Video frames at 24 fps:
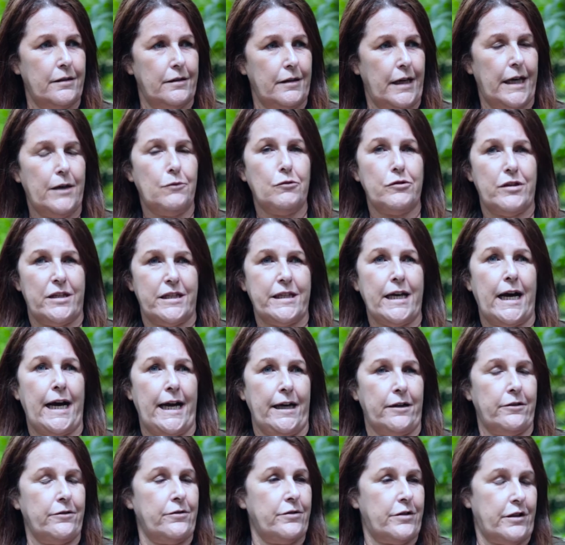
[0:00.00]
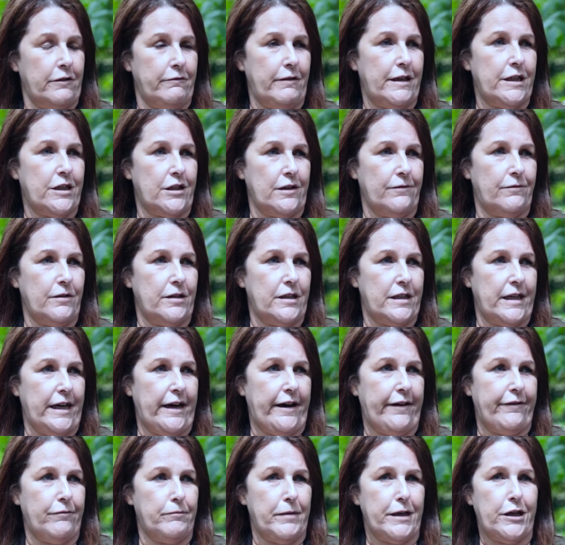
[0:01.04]
It would silence the rest of the staff,
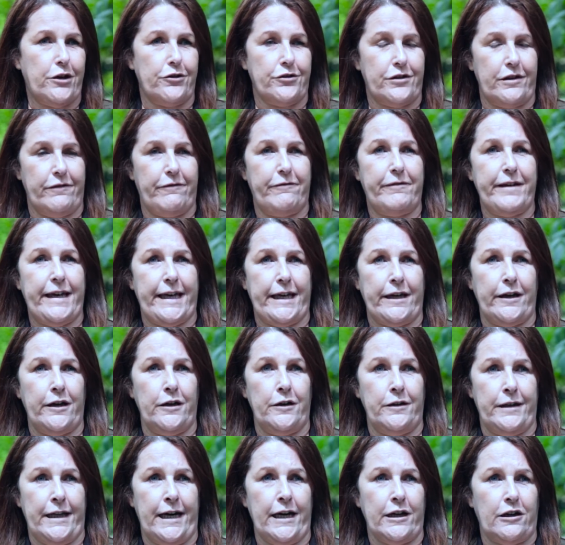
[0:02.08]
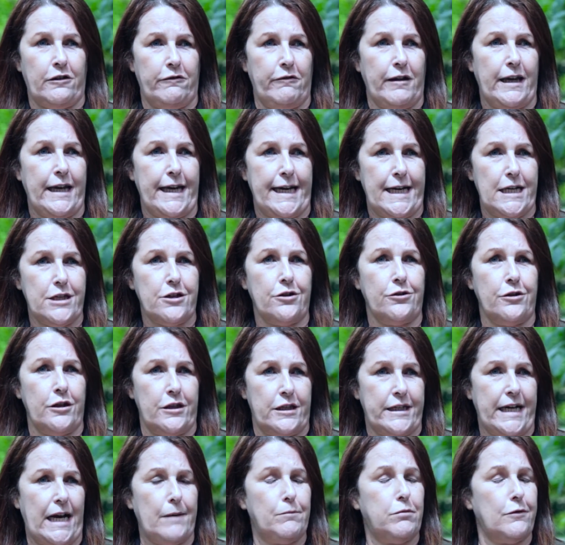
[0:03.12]
because the fear that creates and the
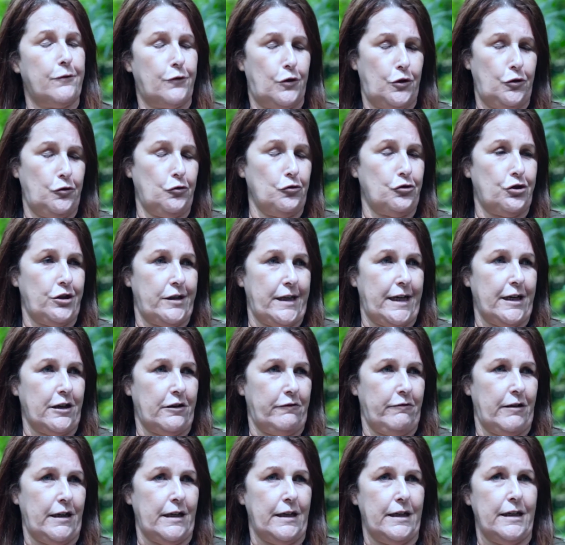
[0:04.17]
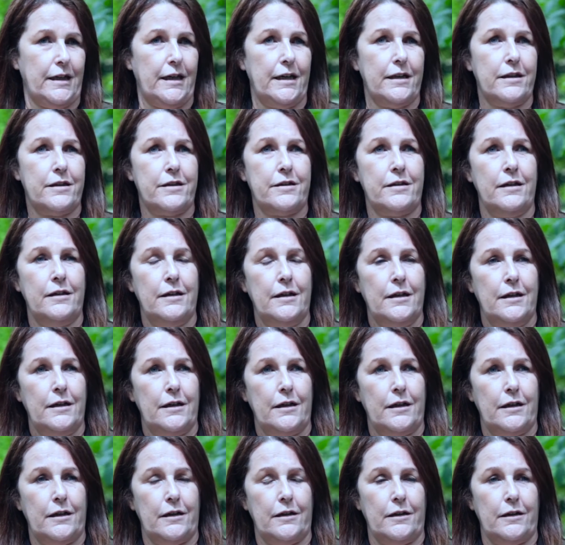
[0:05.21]
type of culture that creates,
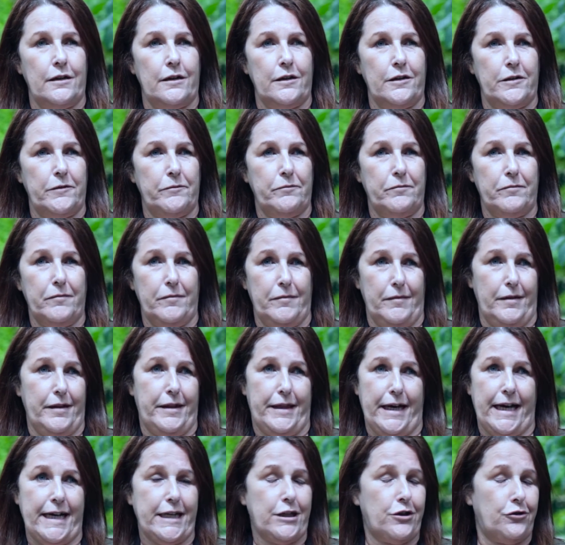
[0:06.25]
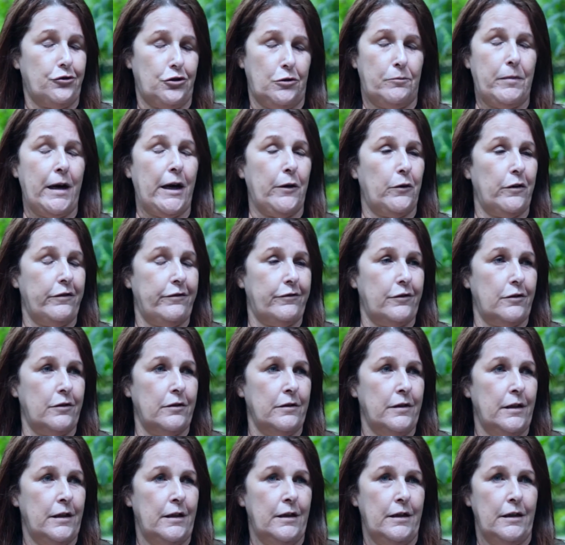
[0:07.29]
that is so powerful
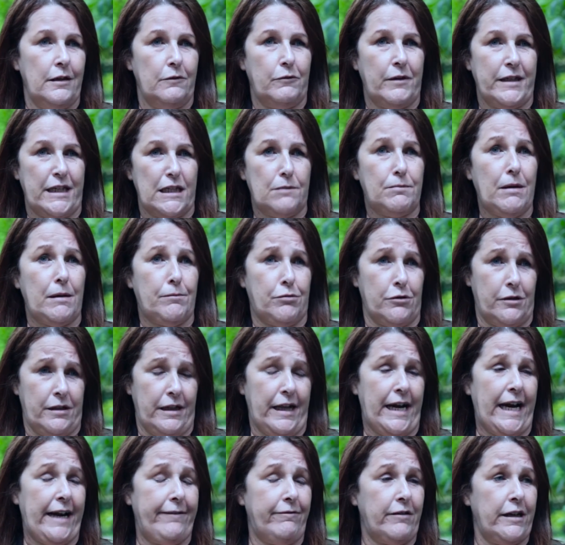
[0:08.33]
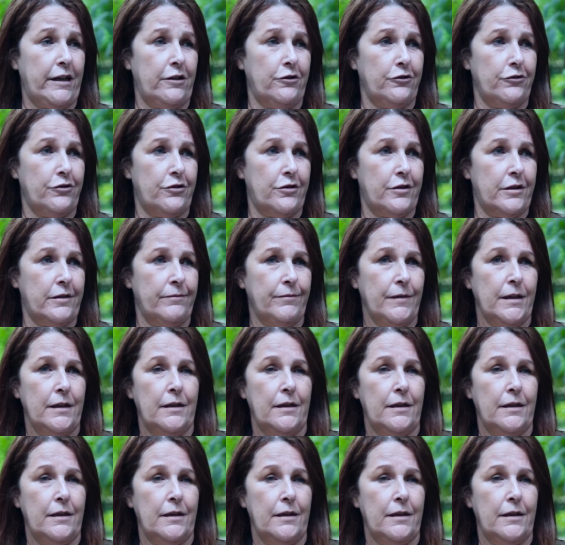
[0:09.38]
when it's people's livelihoods.